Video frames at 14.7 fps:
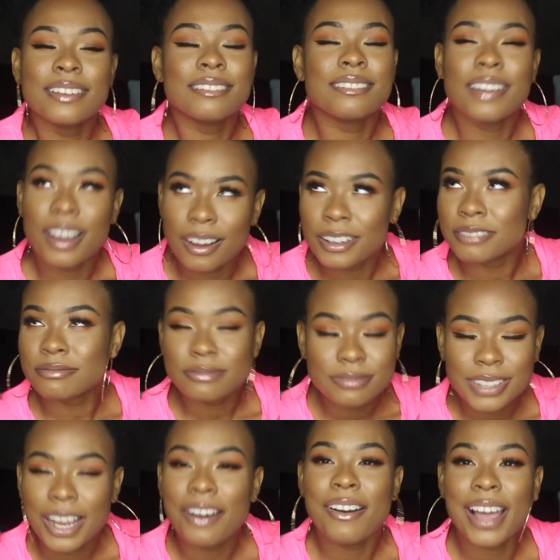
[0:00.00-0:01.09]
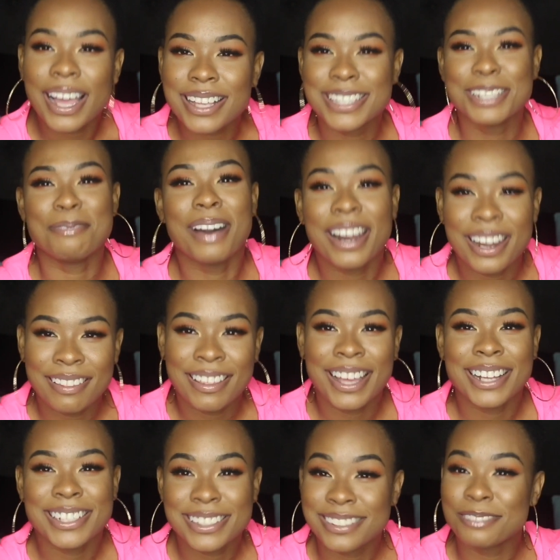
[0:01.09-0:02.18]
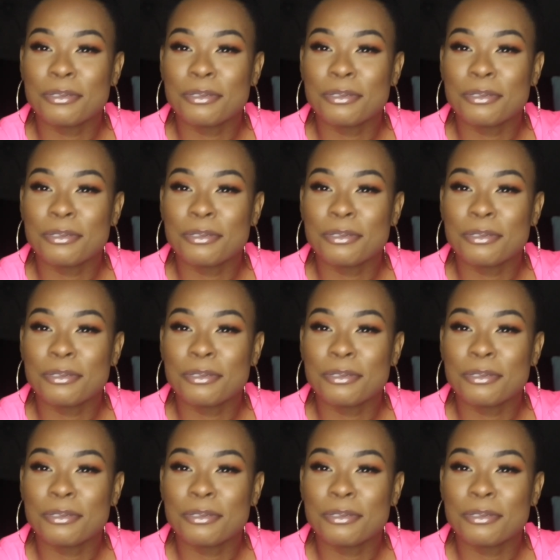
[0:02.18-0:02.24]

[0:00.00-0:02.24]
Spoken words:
No, don't ask somebody that.